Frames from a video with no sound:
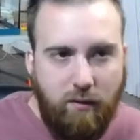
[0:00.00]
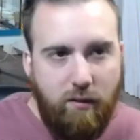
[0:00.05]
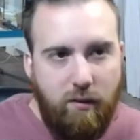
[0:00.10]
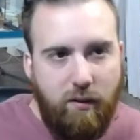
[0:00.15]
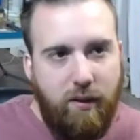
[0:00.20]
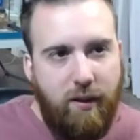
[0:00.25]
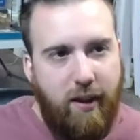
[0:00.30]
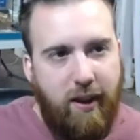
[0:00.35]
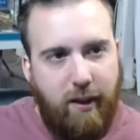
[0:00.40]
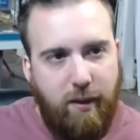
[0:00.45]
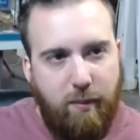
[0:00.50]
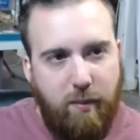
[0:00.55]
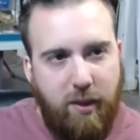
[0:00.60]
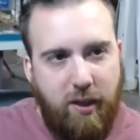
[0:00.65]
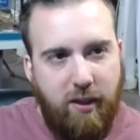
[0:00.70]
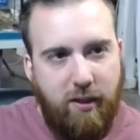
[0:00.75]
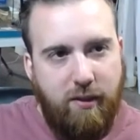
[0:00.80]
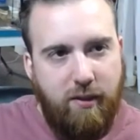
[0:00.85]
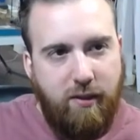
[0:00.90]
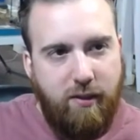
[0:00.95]
That could be
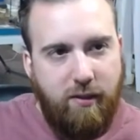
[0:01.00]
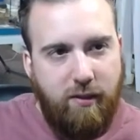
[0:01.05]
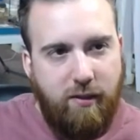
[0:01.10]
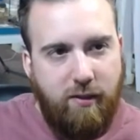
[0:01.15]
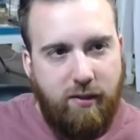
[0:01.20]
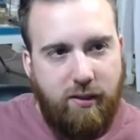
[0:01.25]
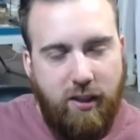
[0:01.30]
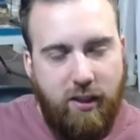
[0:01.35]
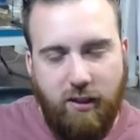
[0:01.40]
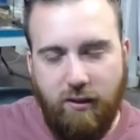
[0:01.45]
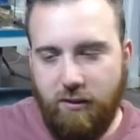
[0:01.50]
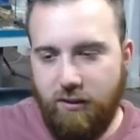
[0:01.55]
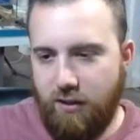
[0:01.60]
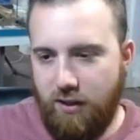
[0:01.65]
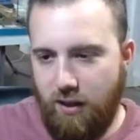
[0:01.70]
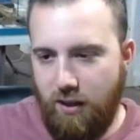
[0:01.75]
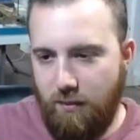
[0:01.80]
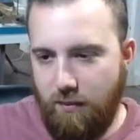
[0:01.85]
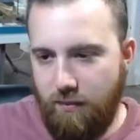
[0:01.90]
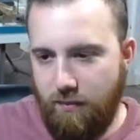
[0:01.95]
it. Single
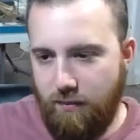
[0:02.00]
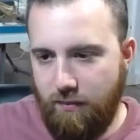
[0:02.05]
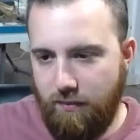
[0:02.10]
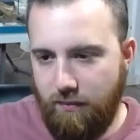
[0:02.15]
stem.